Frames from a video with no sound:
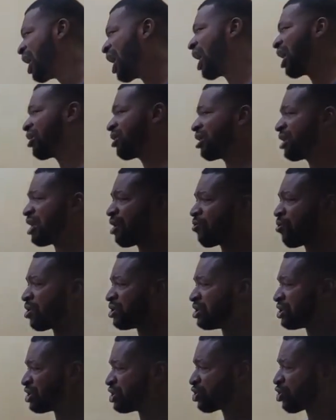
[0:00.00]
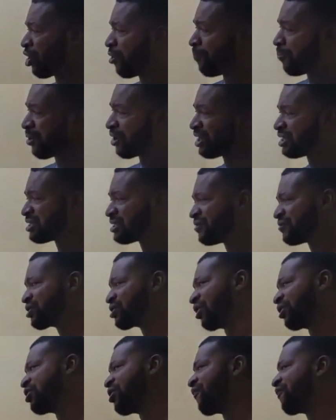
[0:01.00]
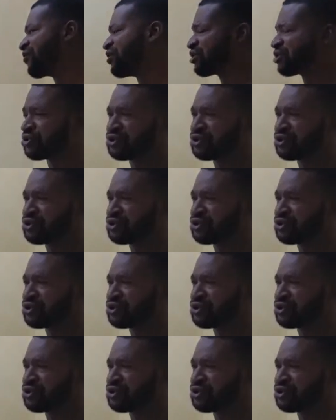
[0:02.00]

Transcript: Another one is the comparative study of